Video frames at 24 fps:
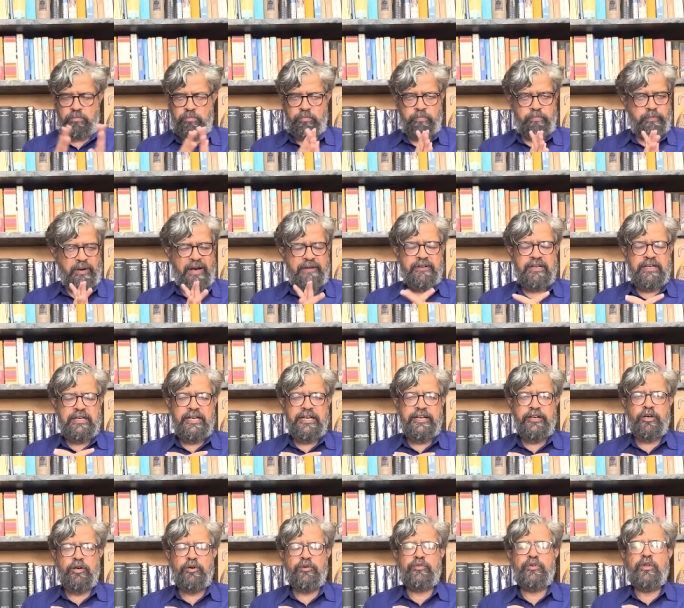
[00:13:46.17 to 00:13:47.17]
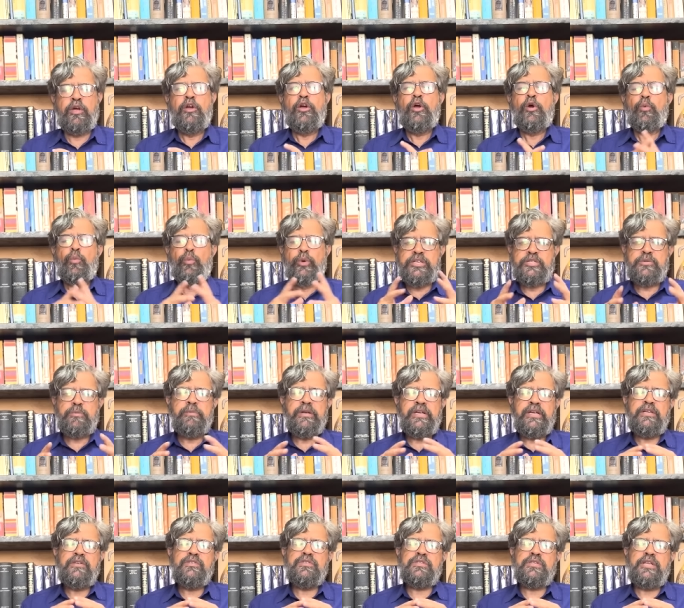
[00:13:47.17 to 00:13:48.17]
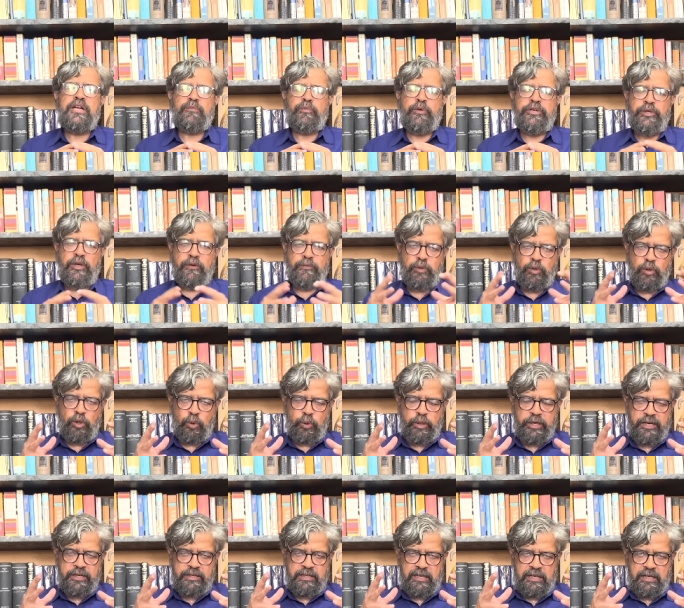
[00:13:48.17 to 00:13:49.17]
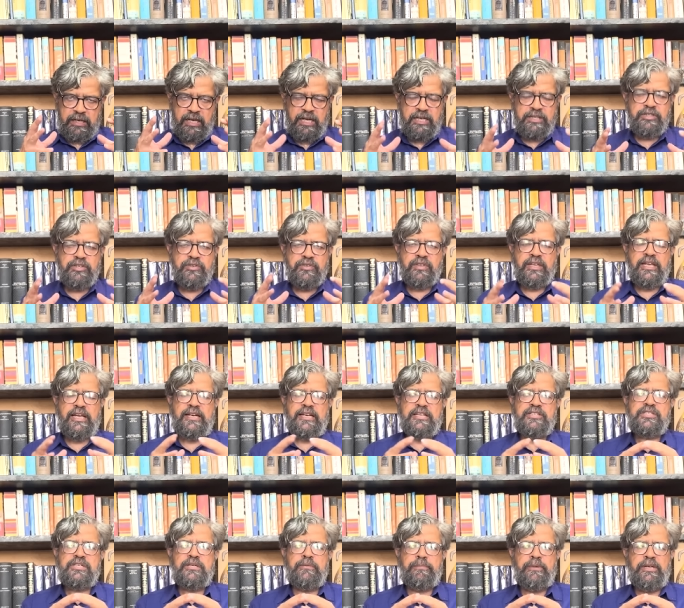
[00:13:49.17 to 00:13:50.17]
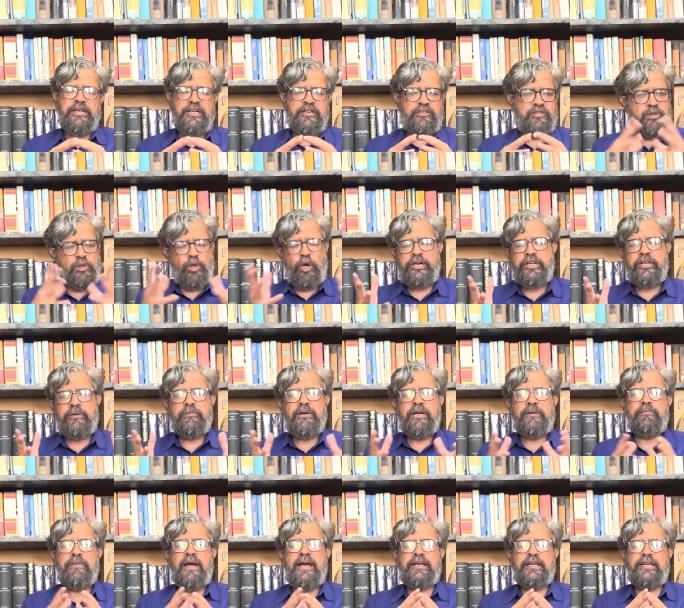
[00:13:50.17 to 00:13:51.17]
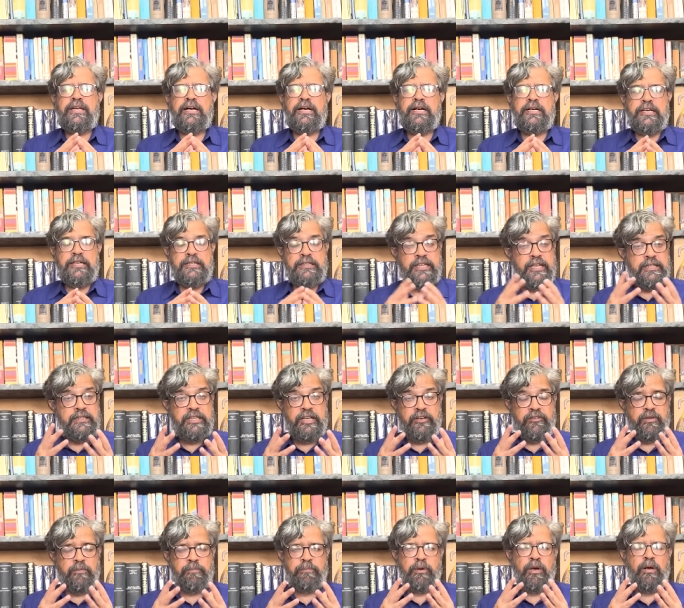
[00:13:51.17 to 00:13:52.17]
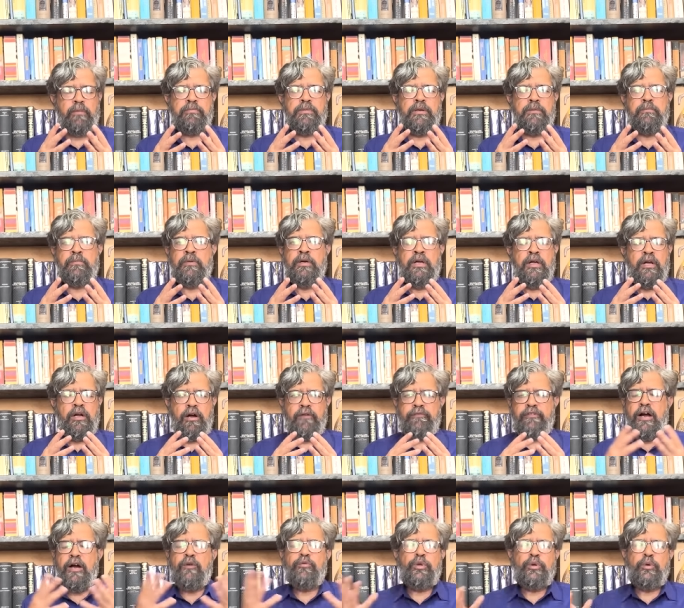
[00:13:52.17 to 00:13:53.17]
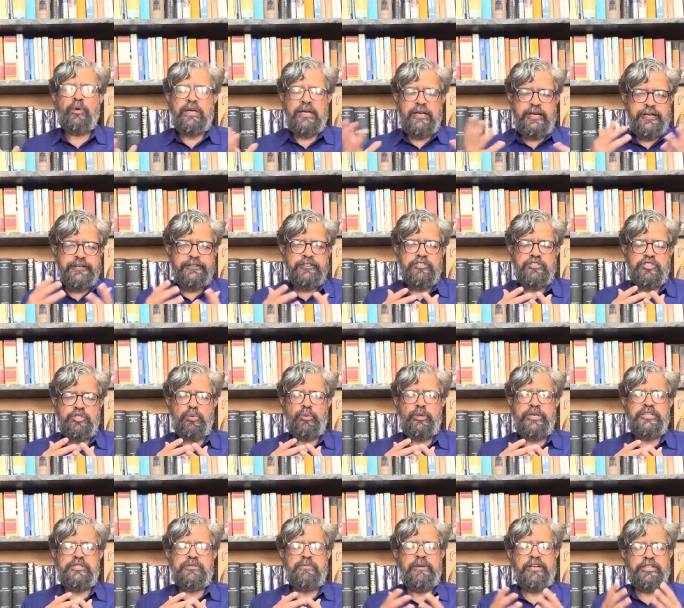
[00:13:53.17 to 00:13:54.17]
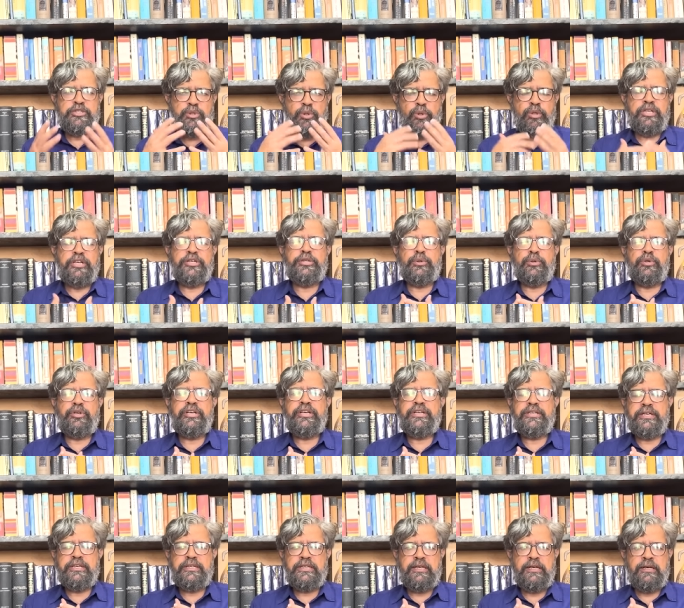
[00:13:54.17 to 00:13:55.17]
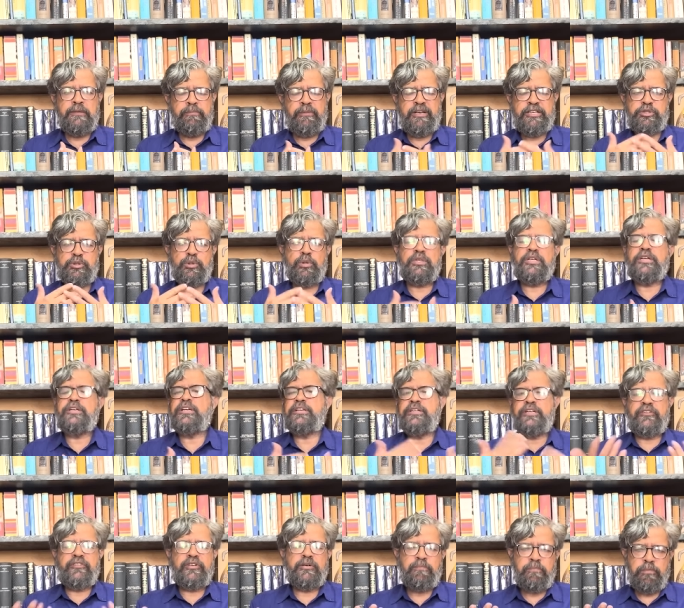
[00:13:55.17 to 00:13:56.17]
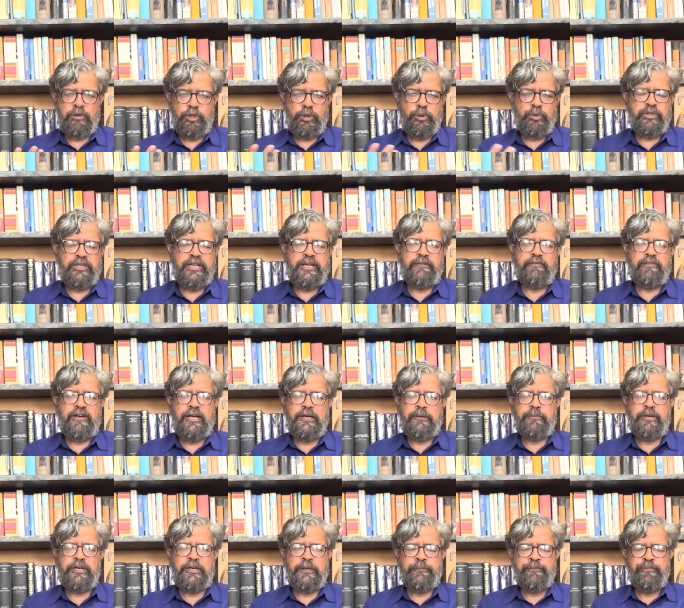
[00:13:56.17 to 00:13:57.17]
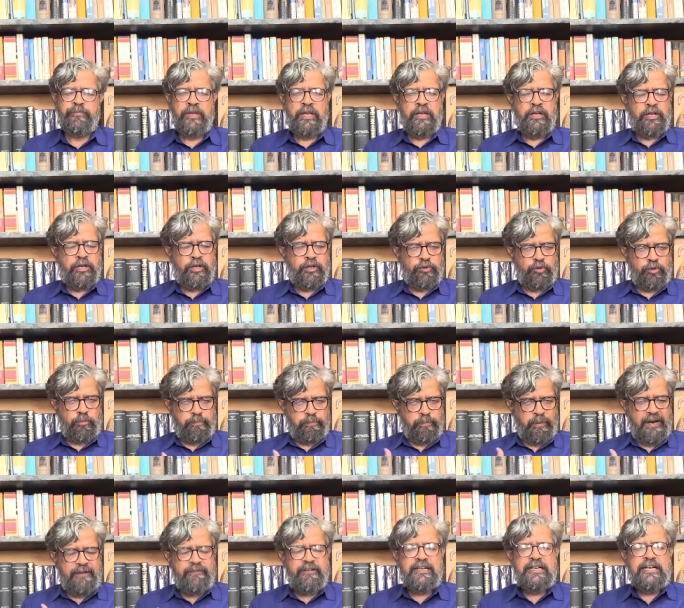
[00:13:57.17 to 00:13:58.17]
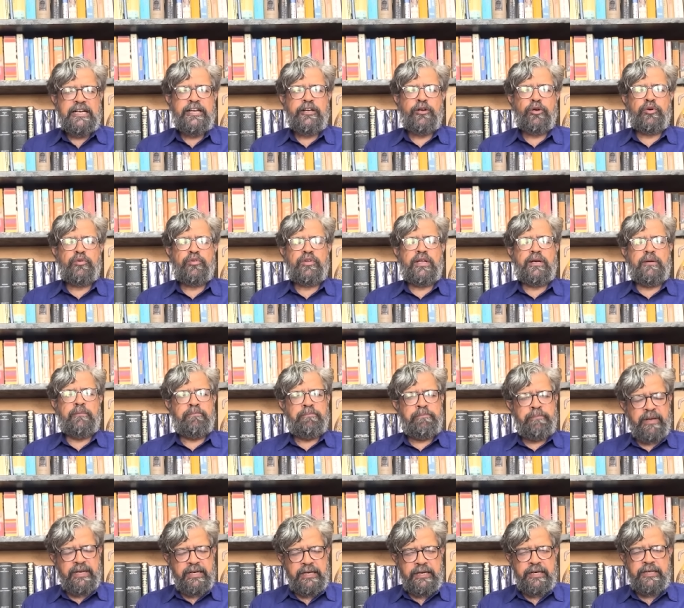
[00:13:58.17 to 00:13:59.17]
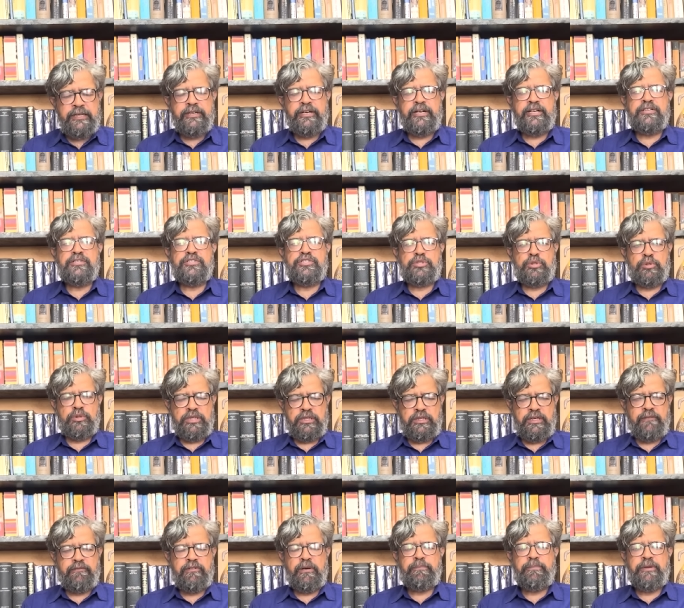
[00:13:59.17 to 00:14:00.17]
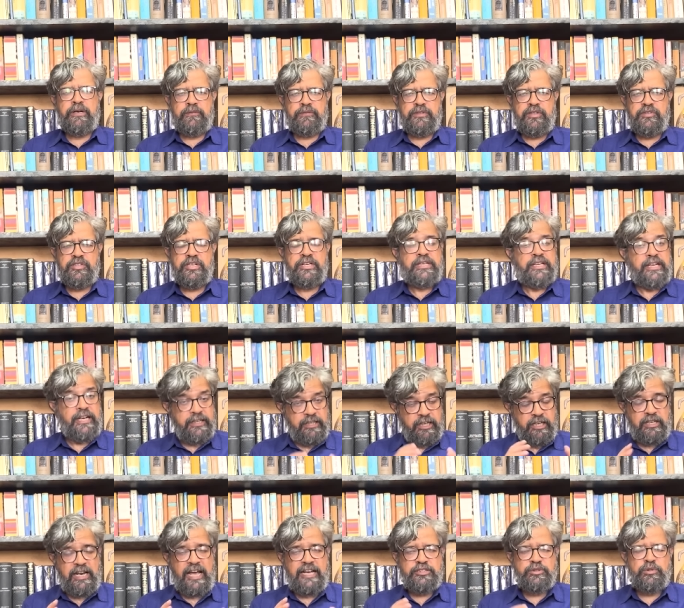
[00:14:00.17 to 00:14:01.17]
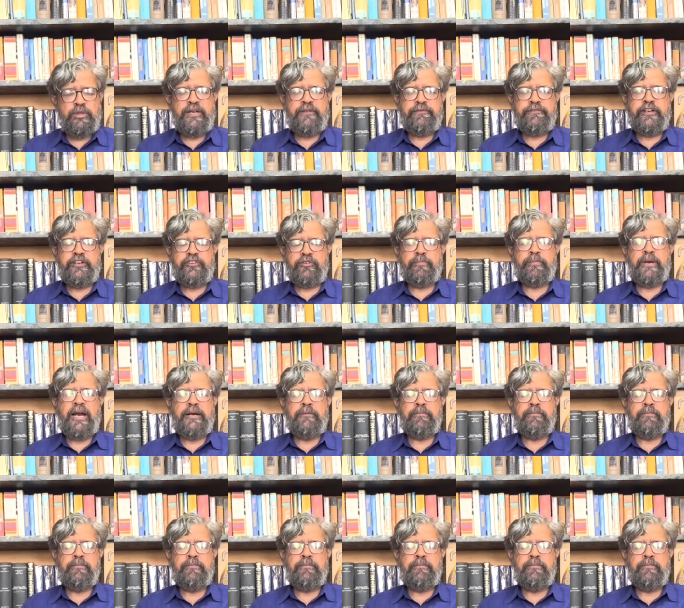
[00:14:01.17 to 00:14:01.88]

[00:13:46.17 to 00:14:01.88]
private layouts, which means that when you have to locate a larger scale STP, it's not in my backyard. And then there's a problem of how do you collect the sewage, make sure that you treat it, and make sure that it doesn't pollute the environment. So private layouts are a big hindrance to the development of the city, and it actually affects brand